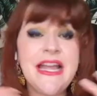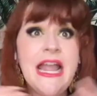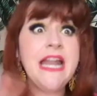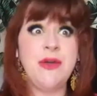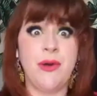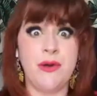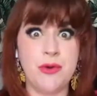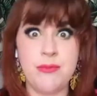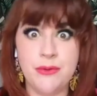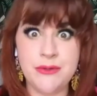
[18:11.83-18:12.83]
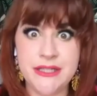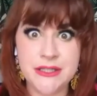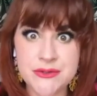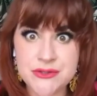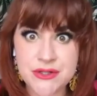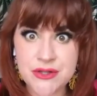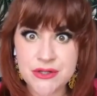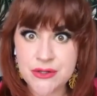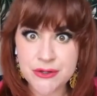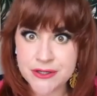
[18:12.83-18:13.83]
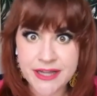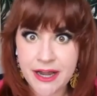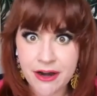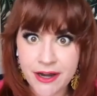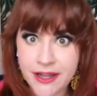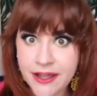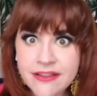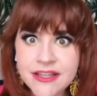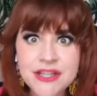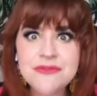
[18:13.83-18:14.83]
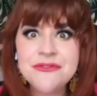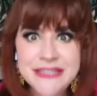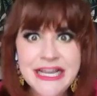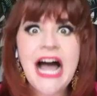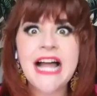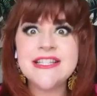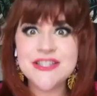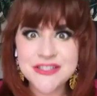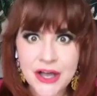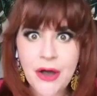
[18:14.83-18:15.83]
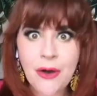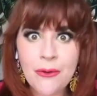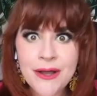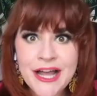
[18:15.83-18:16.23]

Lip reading: anywhere remotely close to the New York area, like you've got to go